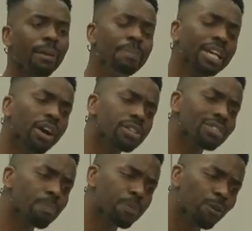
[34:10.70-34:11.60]
Because
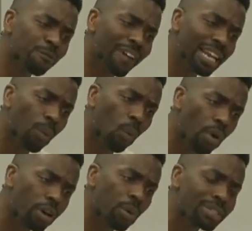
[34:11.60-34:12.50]
the prophetic
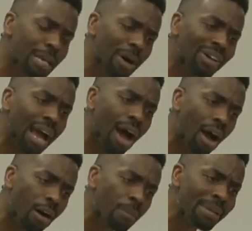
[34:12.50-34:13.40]
word was about an
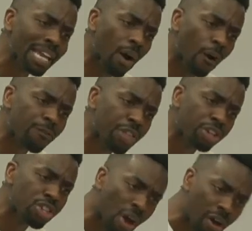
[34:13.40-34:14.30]
army of the
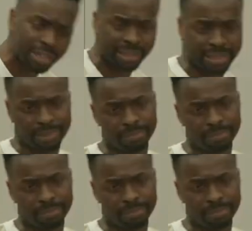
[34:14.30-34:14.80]
young.